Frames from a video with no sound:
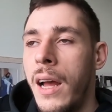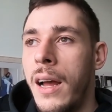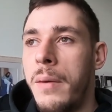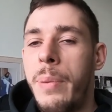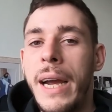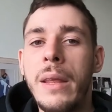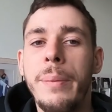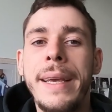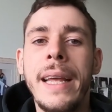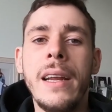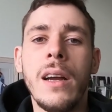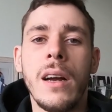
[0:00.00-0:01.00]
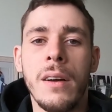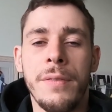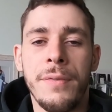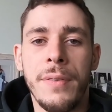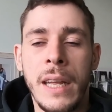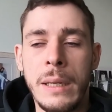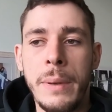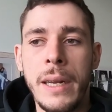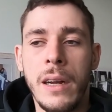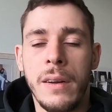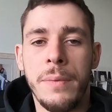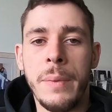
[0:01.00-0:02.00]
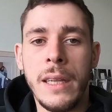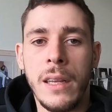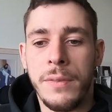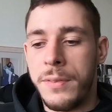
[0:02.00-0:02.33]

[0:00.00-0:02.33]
Uh, by the beginning of and mid of middle